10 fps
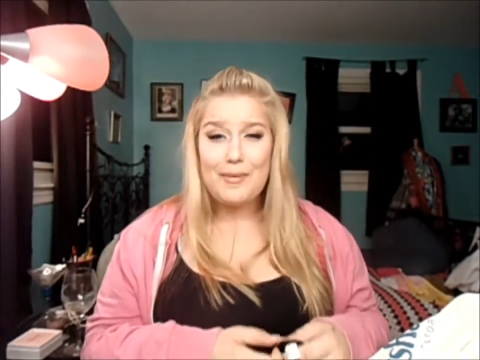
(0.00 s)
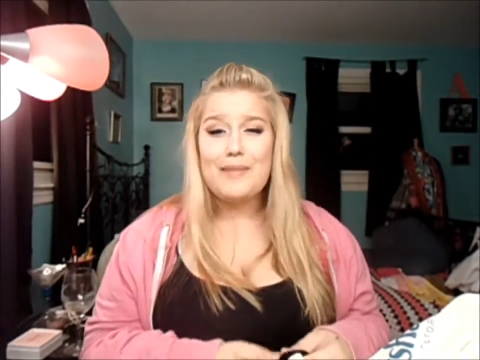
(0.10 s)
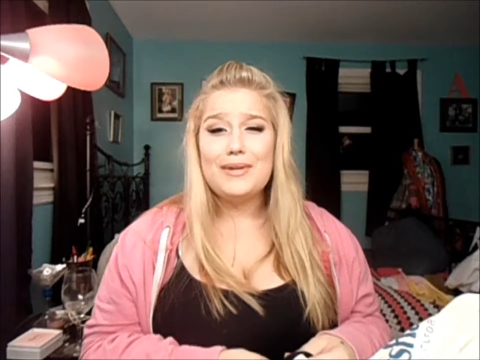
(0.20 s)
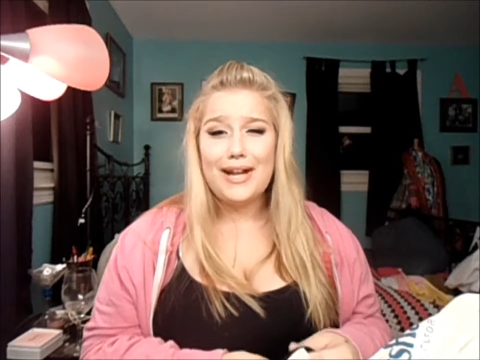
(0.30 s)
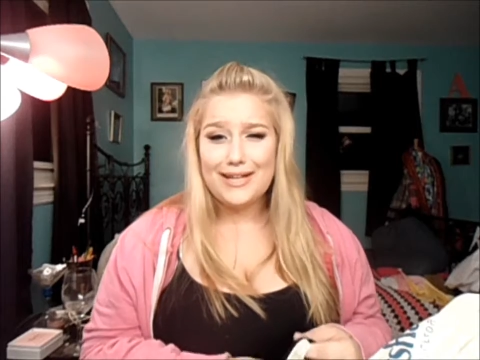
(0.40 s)
I
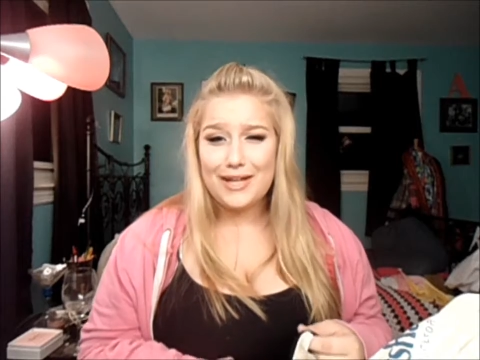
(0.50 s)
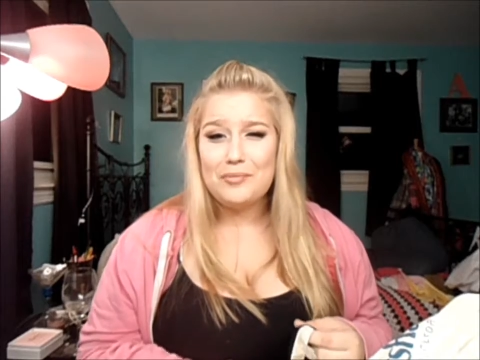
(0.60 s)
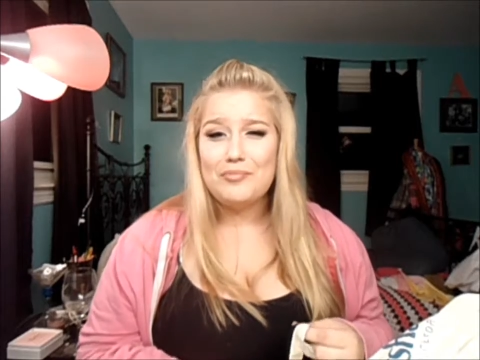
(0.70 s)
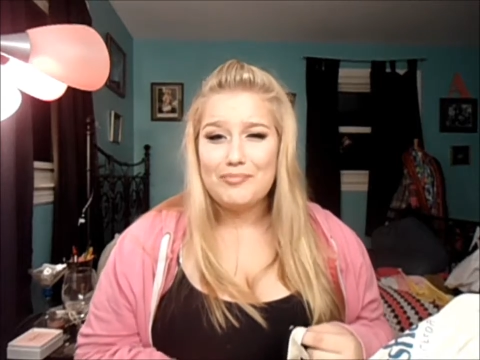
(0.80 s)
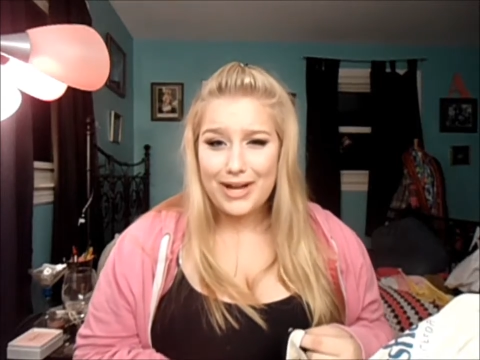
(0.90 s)
mean, I got a
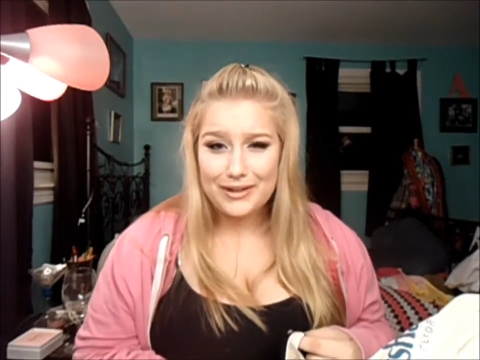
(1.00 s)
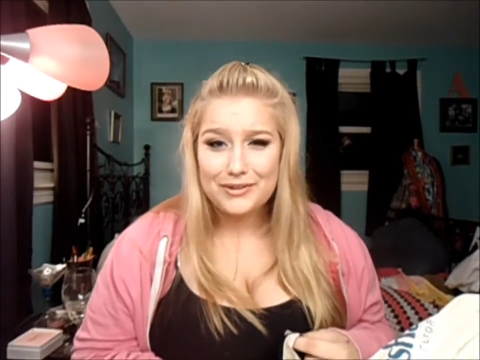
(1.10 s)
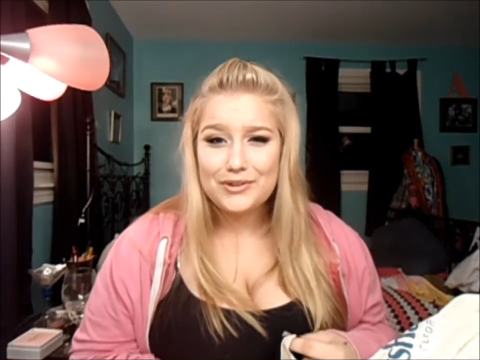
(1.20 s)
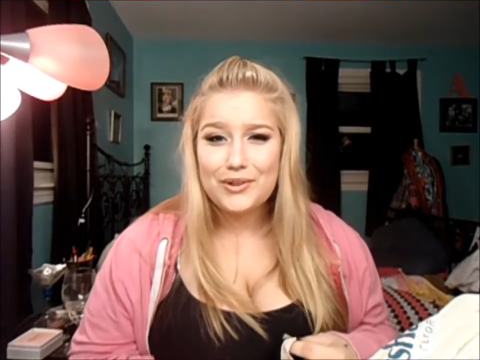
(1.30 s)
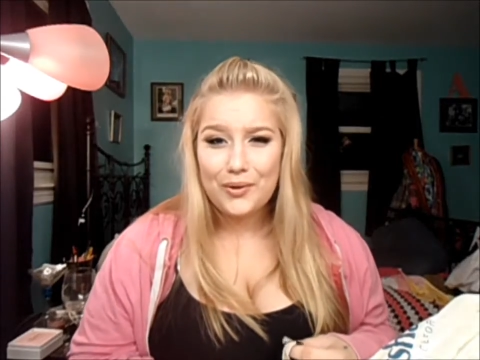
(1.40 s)

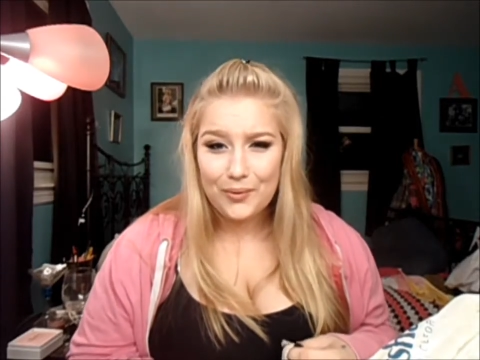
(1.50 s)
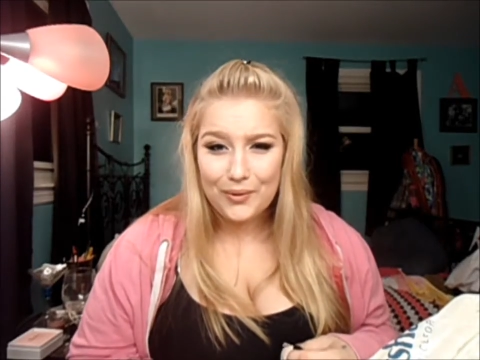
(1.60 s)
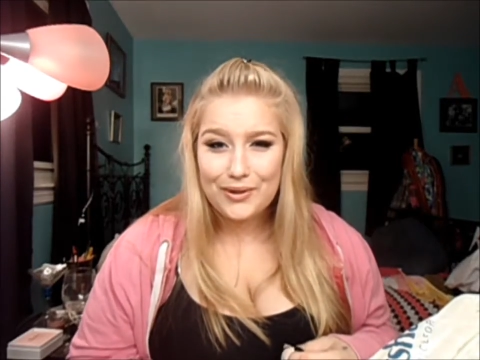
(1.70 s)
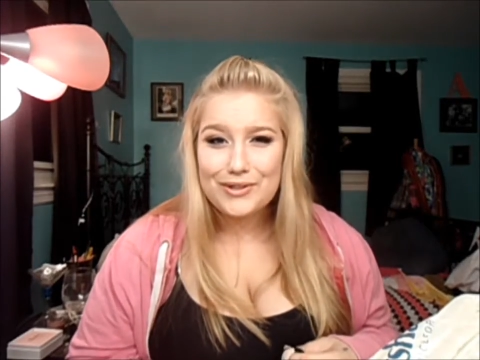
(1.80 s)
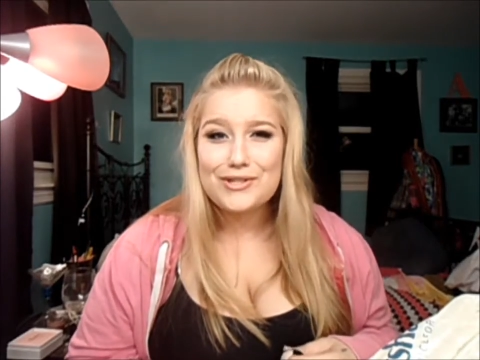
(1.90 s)
Michael
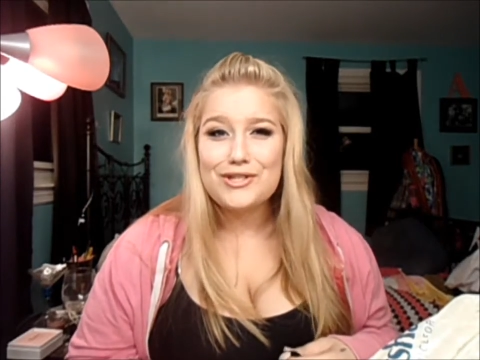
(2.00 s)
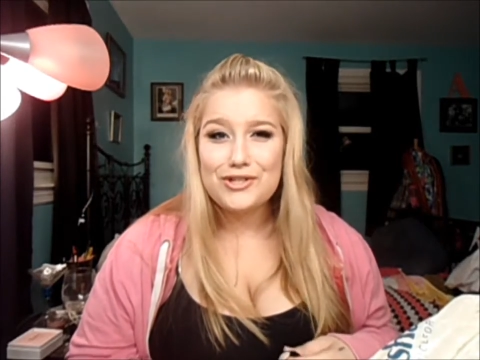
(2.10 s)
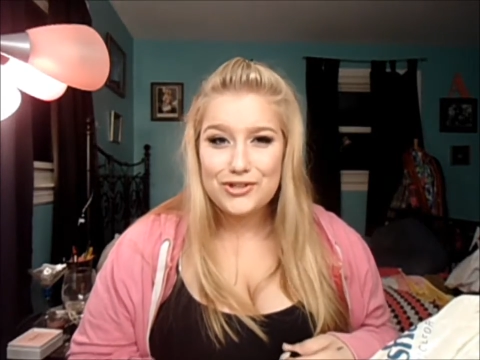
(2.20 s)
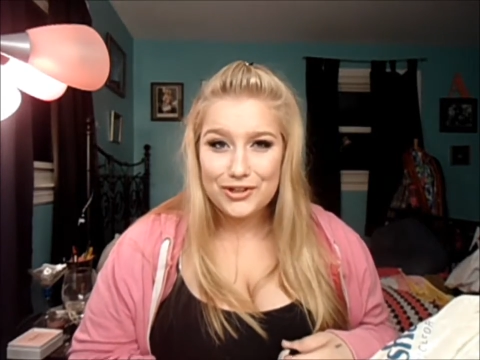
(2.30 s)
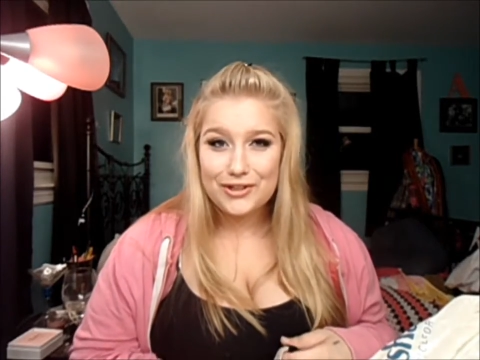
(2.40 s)
Kors
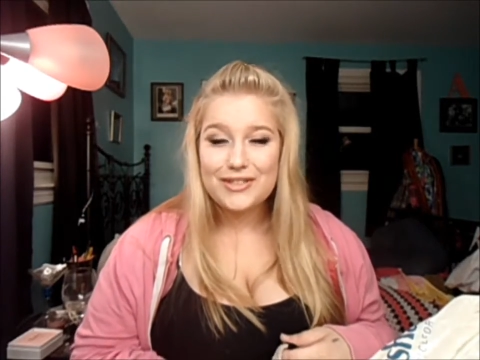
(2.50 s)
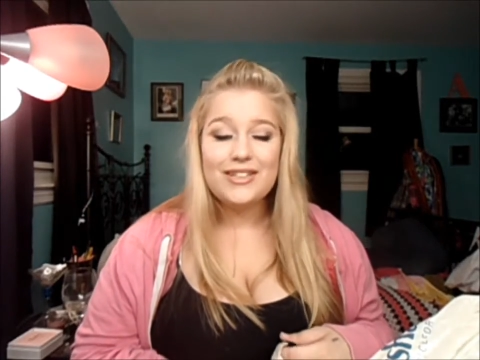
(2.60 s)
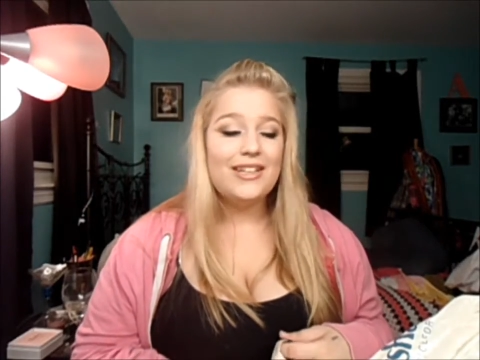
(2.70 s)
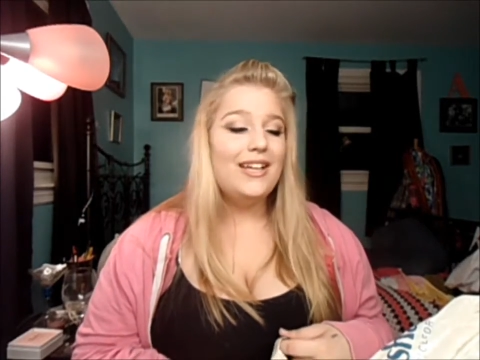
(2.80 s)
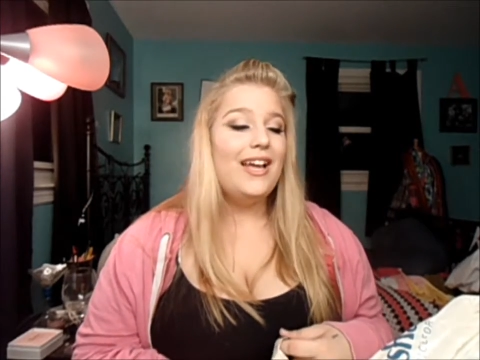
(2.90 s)
shirt.
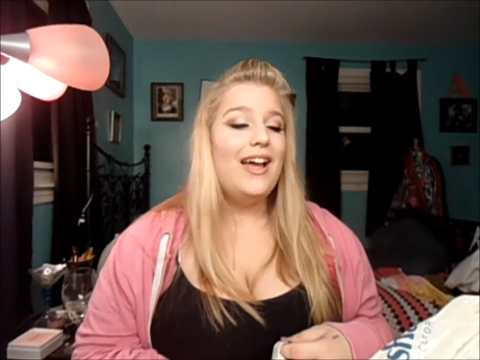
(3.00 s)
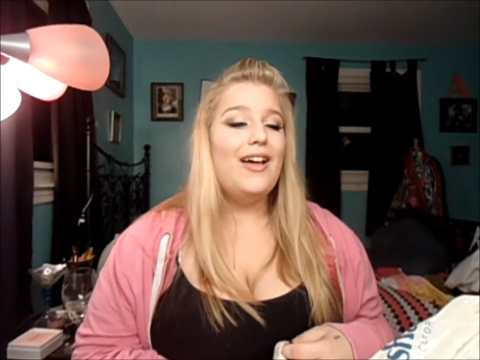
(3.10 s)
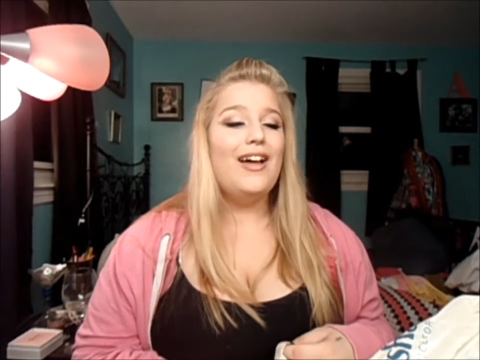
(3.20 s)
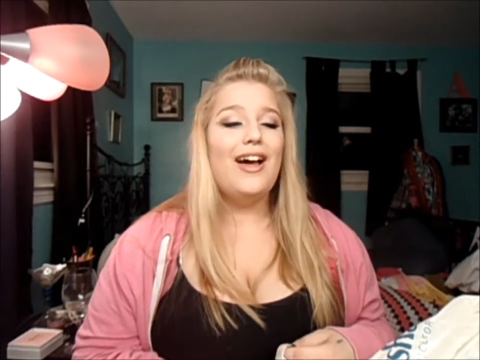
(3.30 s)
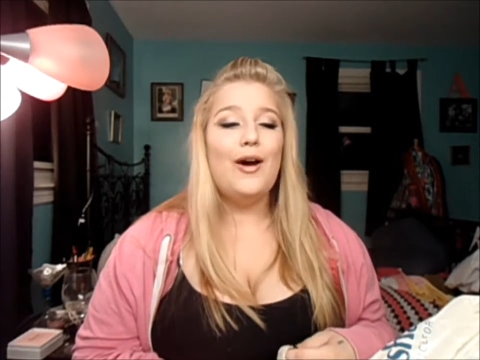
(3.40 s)

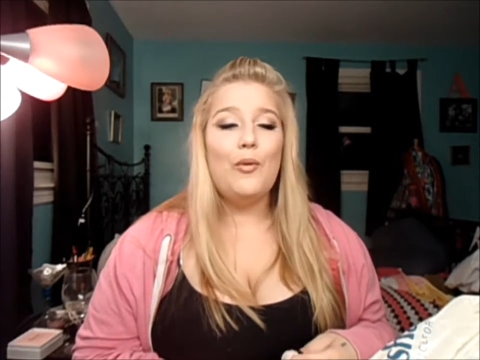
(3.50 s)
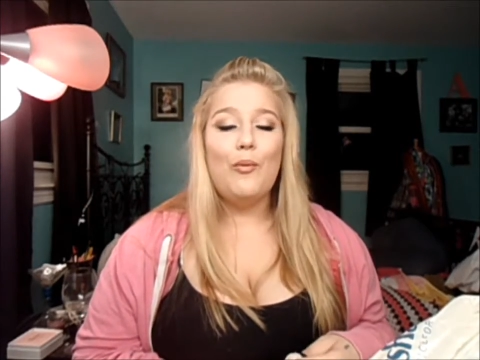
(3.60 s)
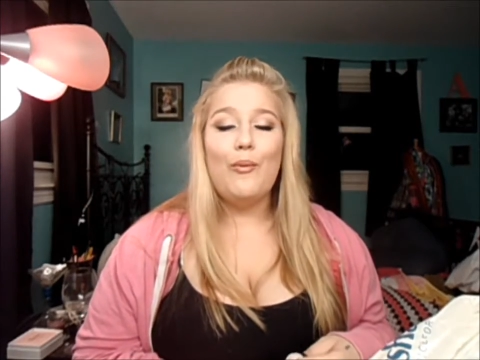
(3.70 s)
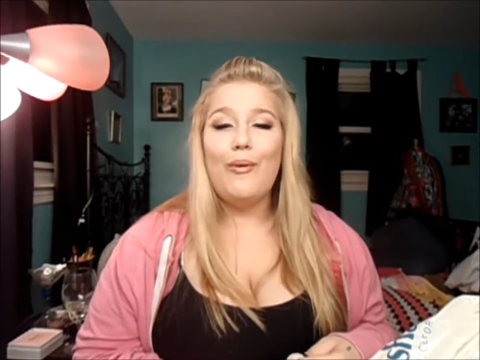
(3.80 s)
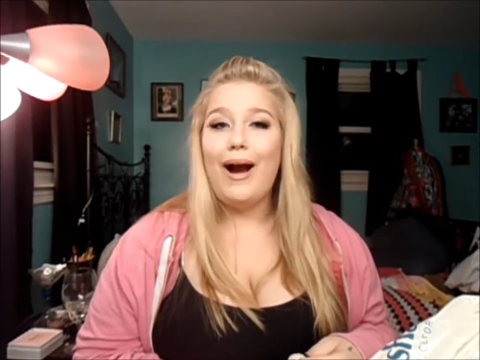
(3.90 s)

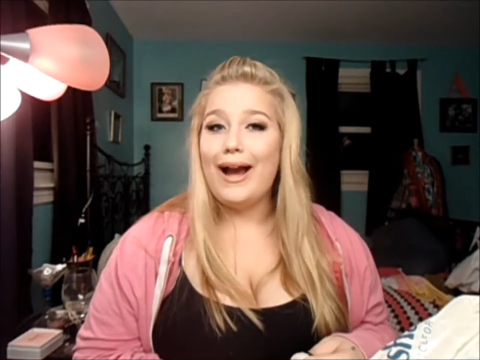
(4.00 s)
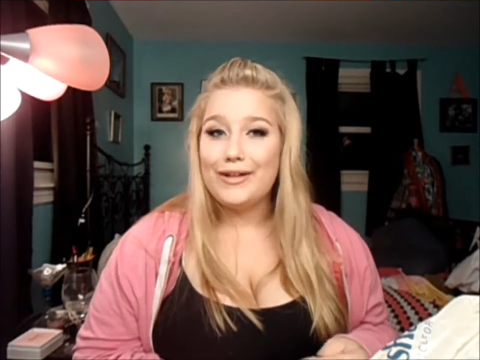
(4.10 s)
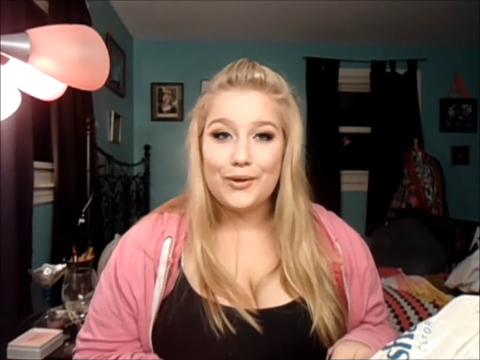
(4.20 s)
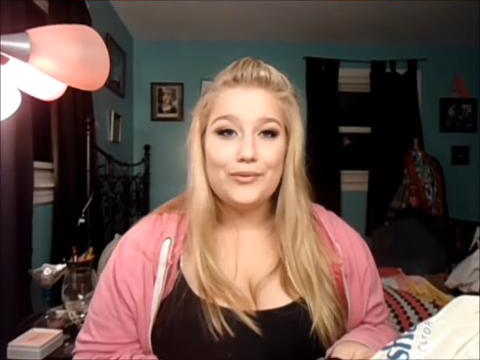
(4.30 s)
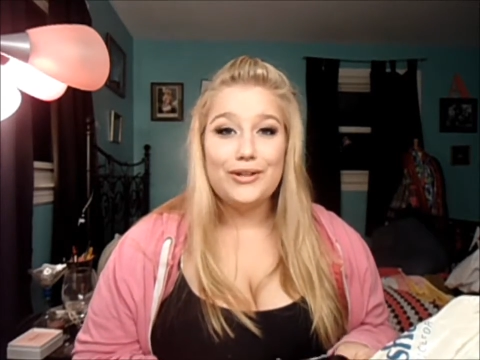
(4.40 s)
I
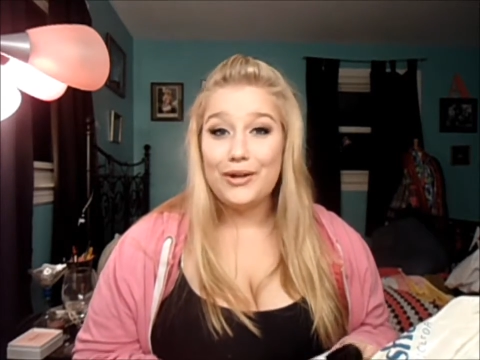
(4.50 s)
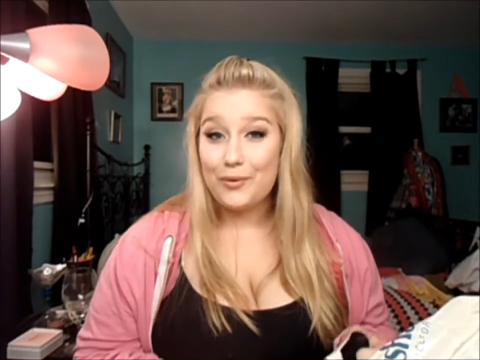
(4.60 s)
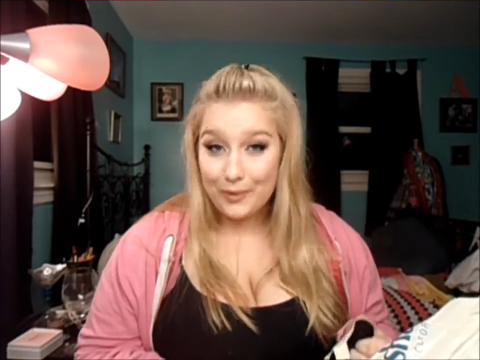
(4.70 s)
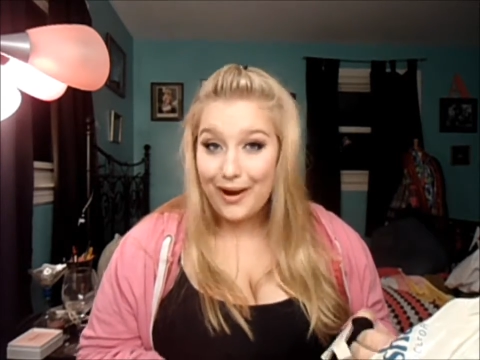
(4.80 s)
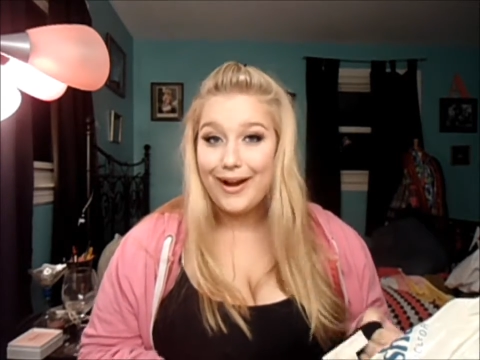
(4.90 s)
don't know
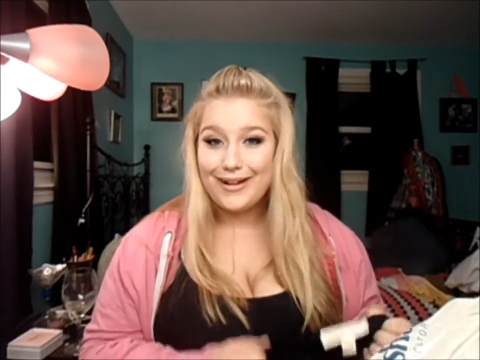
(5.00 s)
why.